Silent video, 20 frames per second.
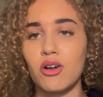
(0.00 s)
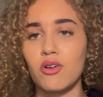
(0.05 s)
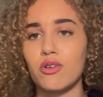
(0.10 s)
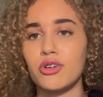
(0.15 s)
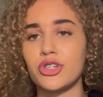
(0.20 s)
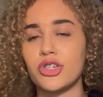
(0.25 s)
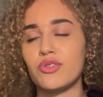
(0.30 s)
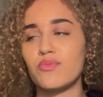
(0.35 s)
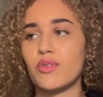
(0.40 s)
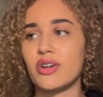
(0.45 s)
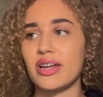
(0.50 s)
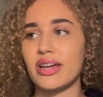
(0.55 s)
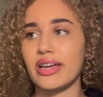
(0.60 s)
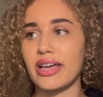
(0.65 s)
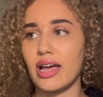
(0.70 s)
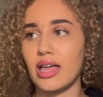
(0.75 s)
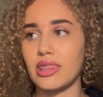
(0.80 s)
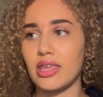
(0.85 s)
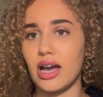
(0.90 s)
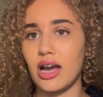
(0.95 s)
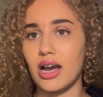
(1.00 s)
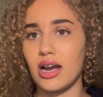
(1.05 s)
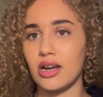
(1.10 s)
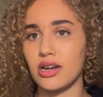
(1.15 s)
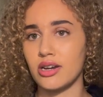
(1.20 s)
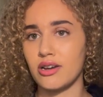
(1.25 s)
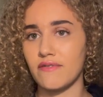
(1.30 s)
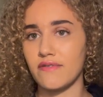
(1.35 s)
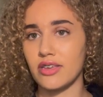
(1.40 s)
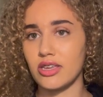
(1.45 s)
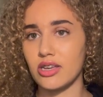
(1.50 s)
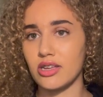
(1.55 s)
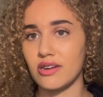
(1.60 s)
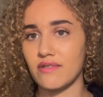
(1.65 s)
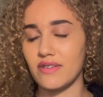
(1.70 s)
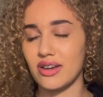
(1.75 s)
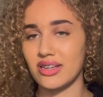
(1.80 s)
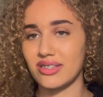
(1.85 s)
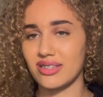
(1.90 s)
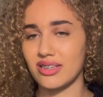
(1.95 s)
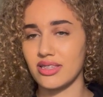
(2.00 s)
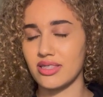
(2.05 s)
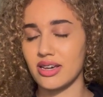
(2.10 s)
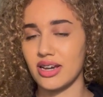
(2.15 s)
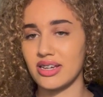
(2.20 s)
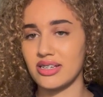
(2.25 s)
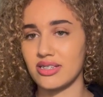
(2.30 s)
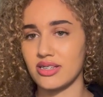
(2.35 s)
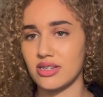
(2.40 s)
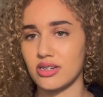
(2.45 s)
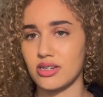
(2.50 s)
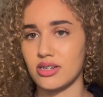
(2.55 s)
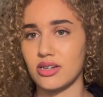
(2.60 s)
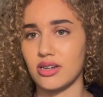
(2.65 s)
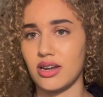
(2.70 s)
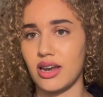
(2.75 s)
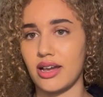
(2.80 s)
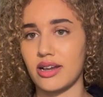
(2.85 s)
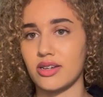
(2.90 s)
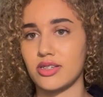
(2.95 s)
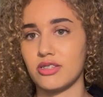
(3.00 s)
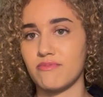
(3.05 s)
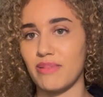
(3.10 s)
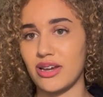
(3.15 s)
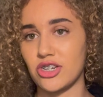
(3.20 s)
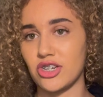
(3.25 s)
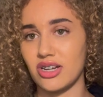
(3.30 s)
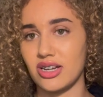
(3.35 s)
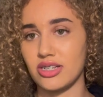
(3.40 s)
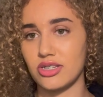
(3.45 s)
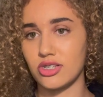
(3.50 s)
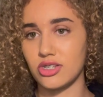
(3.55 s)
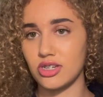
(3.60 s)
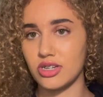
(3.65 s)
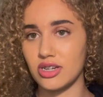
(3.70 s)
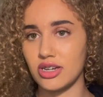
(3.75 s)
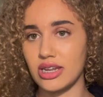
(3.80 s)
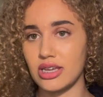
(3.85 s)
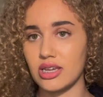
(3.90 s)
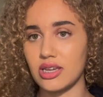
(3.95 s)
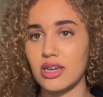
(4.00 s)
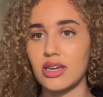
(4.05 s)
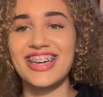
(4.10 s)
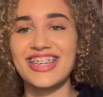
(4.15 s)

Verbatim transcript: Whereas you wouldn't get that at another university that isn't like a specialist uni.